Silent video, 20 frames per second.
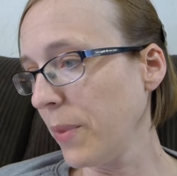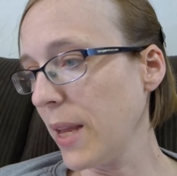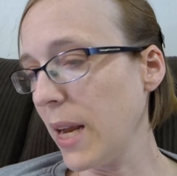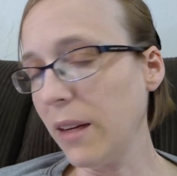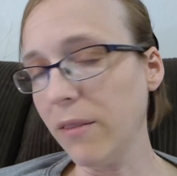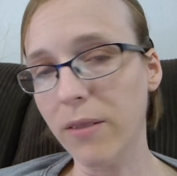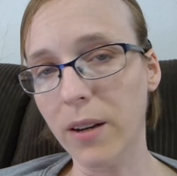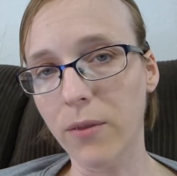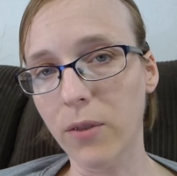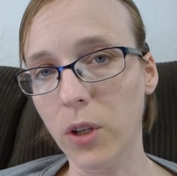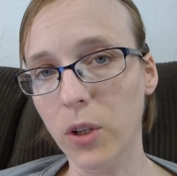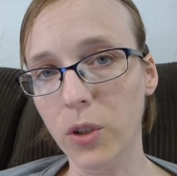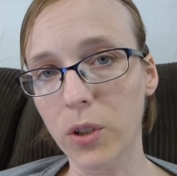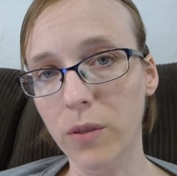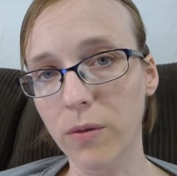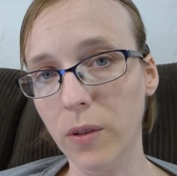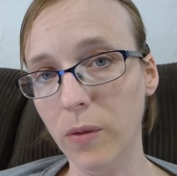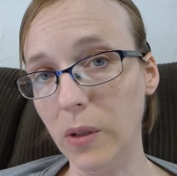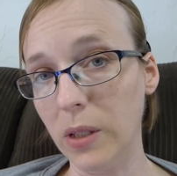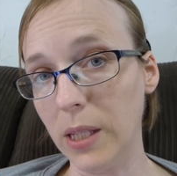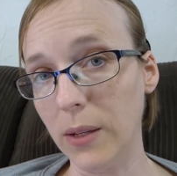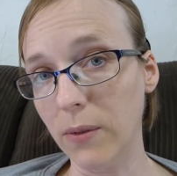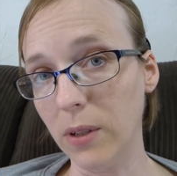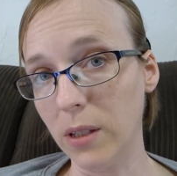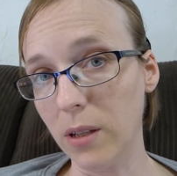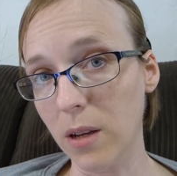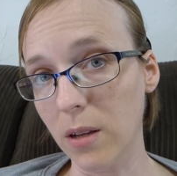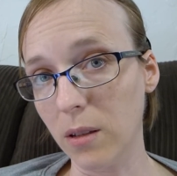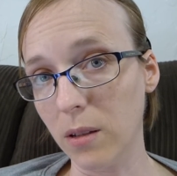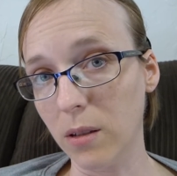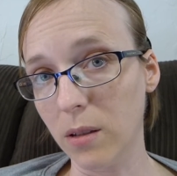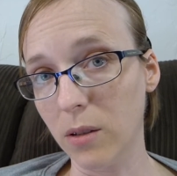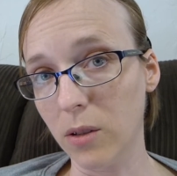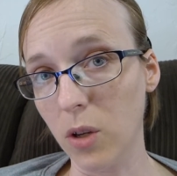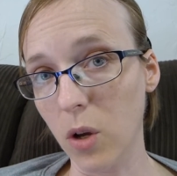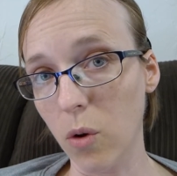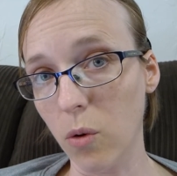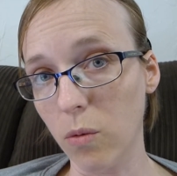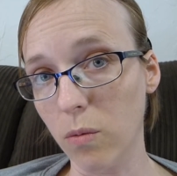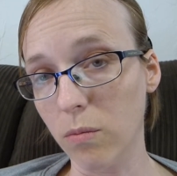$95.57.
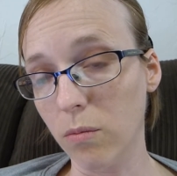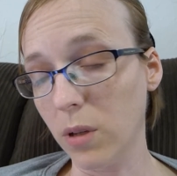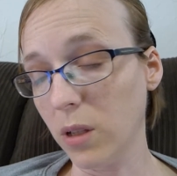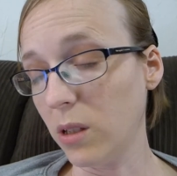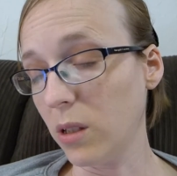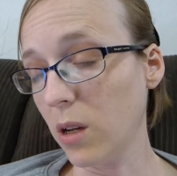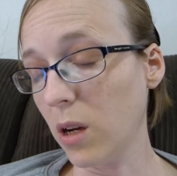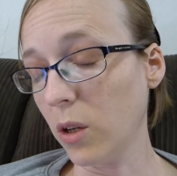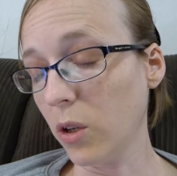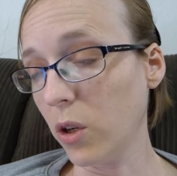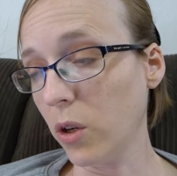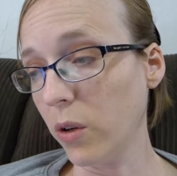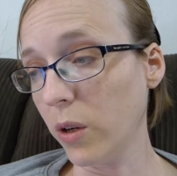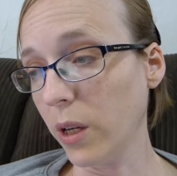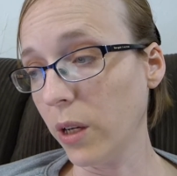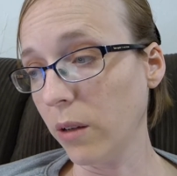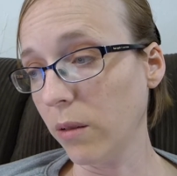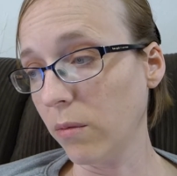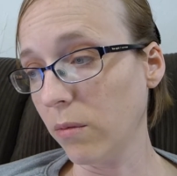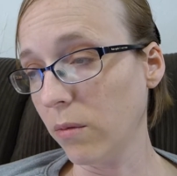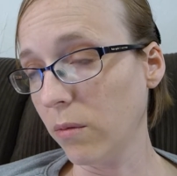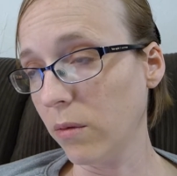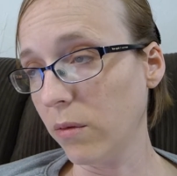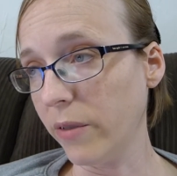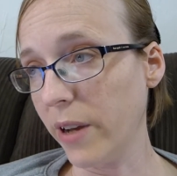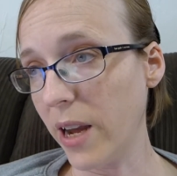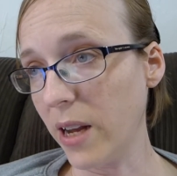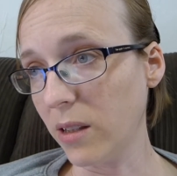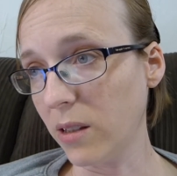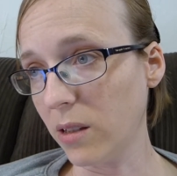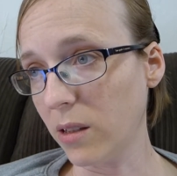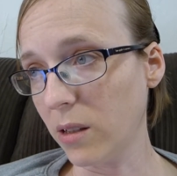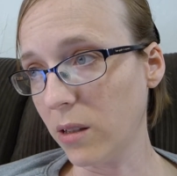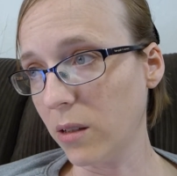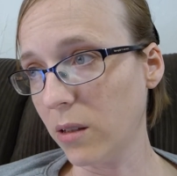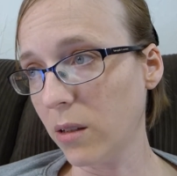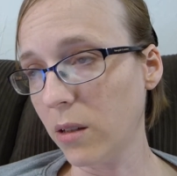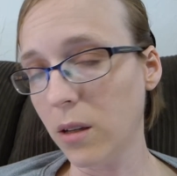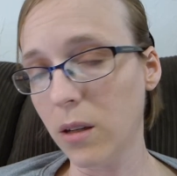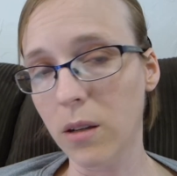So it's not growing fast,
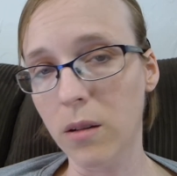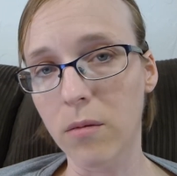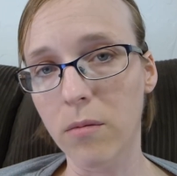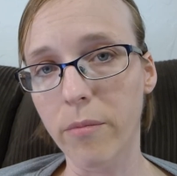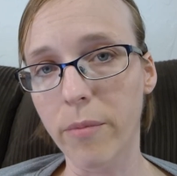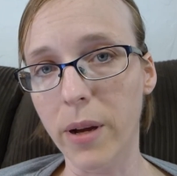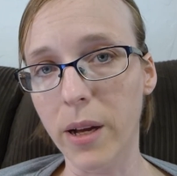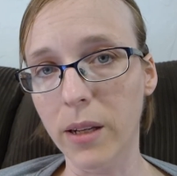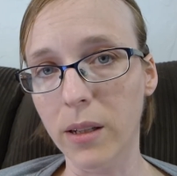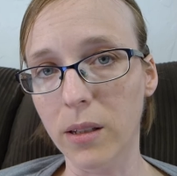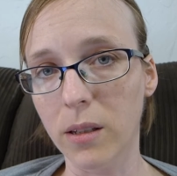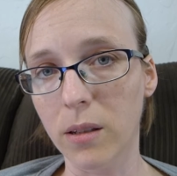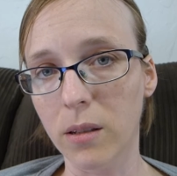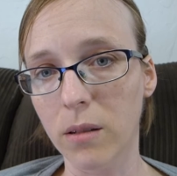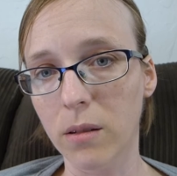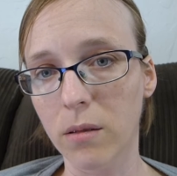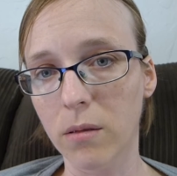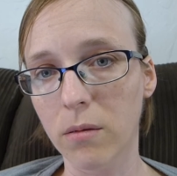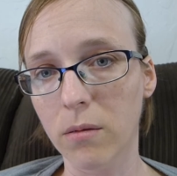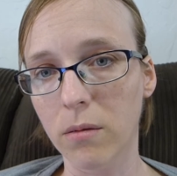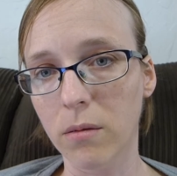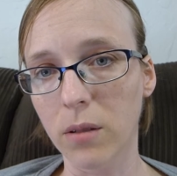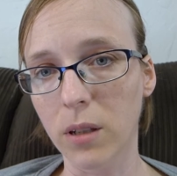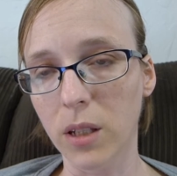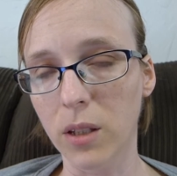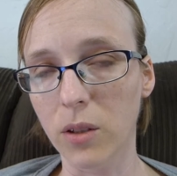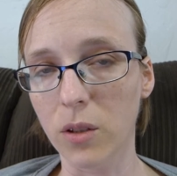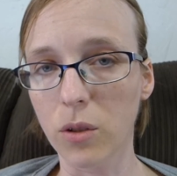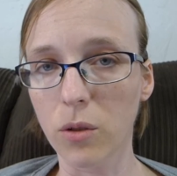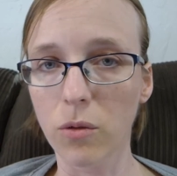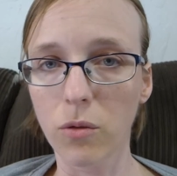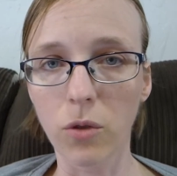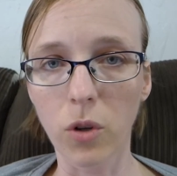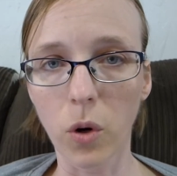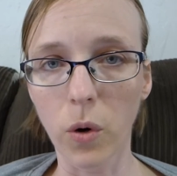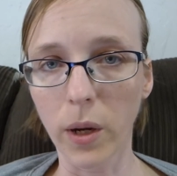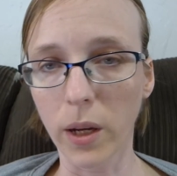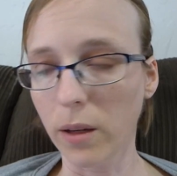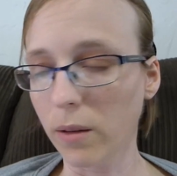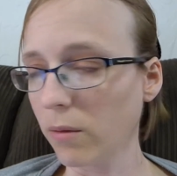but it's
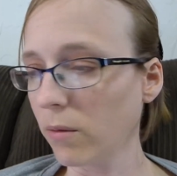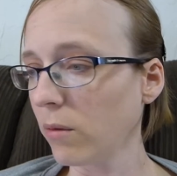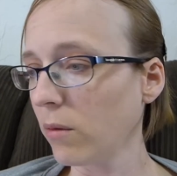growing.